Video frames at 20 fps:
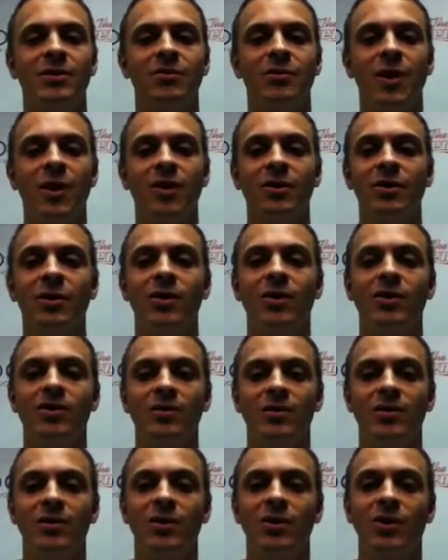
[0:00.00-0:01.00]
well,
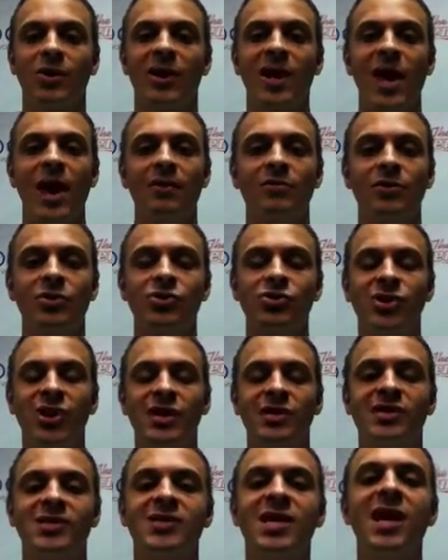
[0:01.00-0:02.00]
you're going to have your
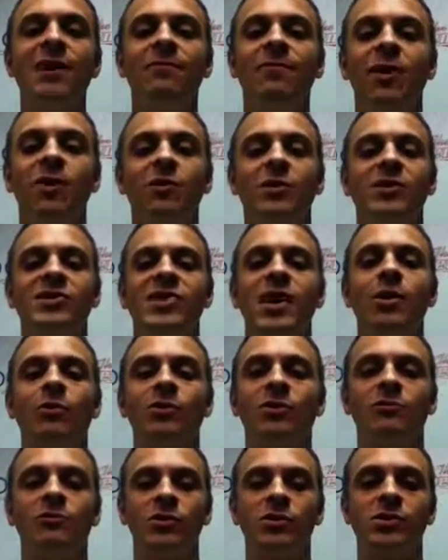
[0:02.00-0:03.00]
chance. TiVo is out
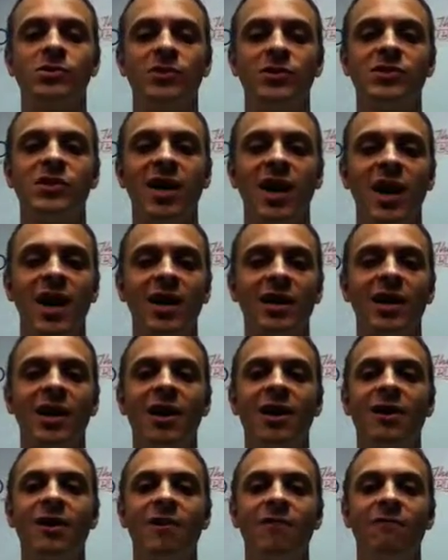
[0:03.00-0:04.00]
with the first of its kind
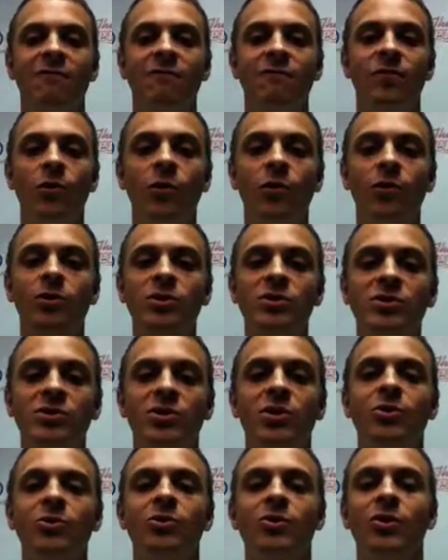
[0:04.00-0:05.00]

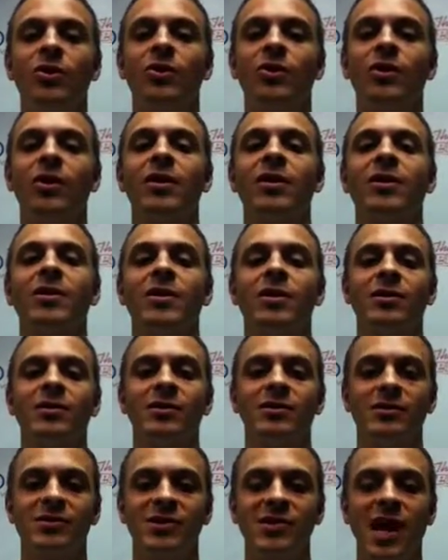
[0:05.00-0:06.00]
four-tuner
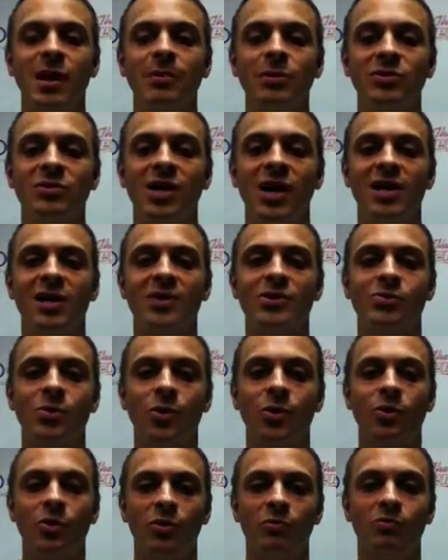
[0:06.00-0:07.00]
simultaneous
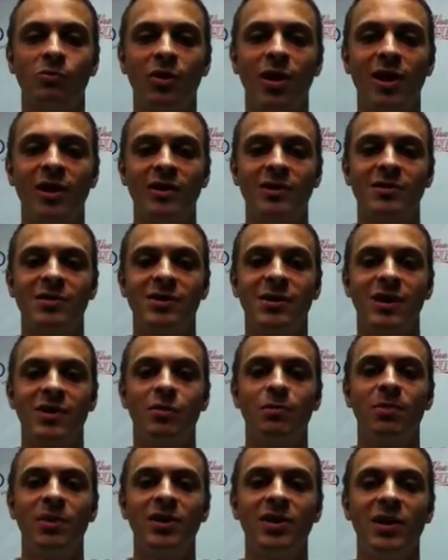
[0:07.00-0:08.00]
record product.
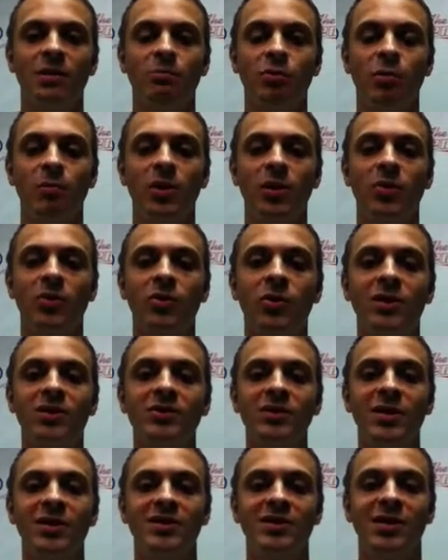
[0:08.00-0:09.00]
It'll be the Premiere
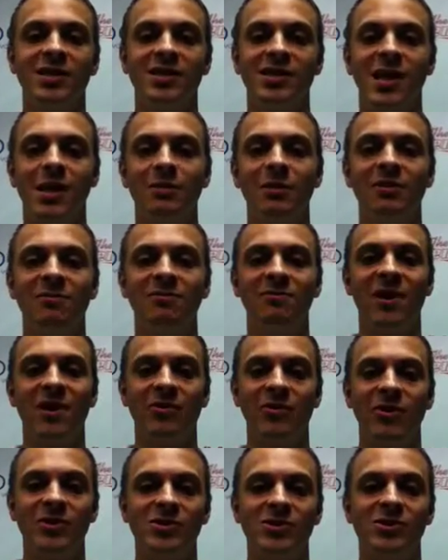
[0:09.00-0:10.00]
Elite, and it's coming
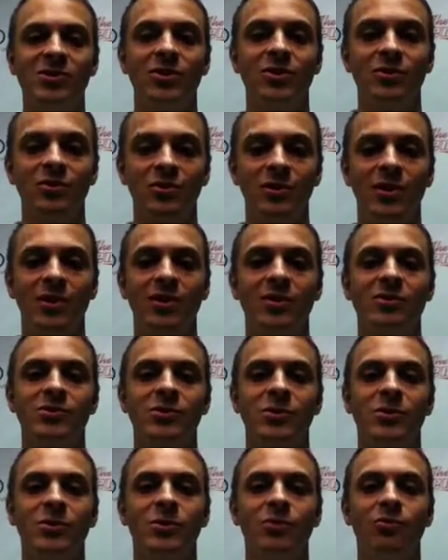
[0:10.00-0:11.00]
very soon.
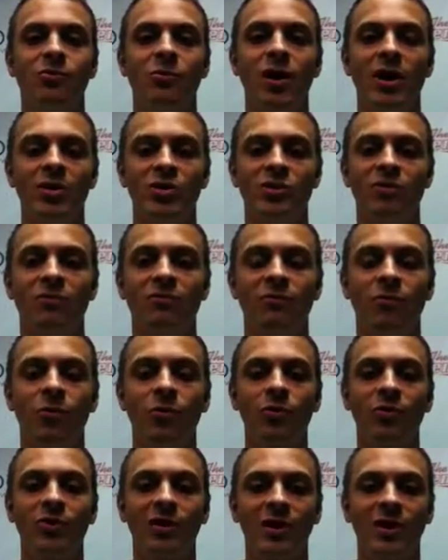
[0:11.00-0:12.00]
So you can watch
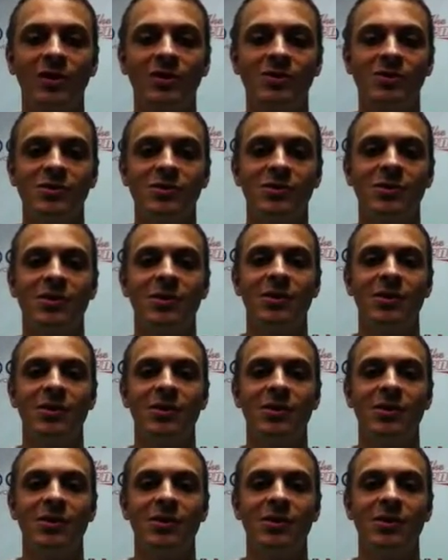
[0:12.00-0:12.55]
four things